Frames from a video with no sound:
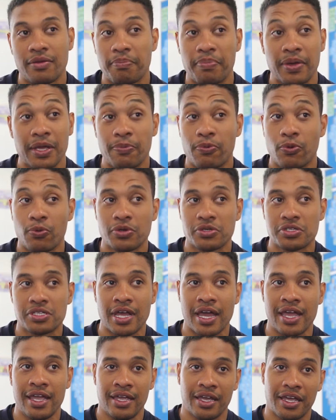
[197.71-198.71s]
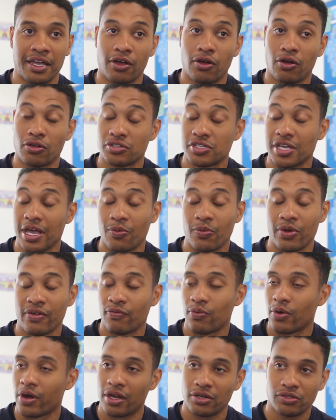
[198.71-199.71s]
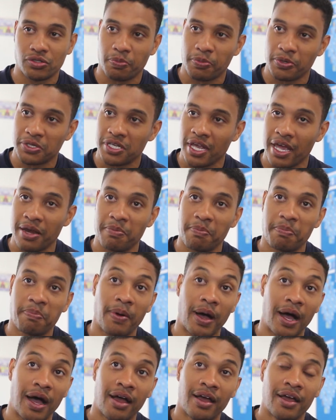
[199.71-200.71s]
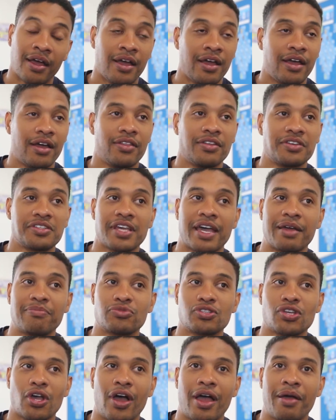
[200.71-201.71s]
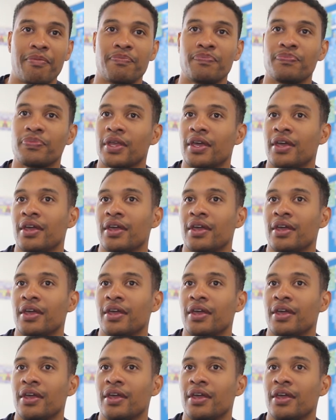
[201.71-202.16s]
and people we stay in contact with 100% but at the same time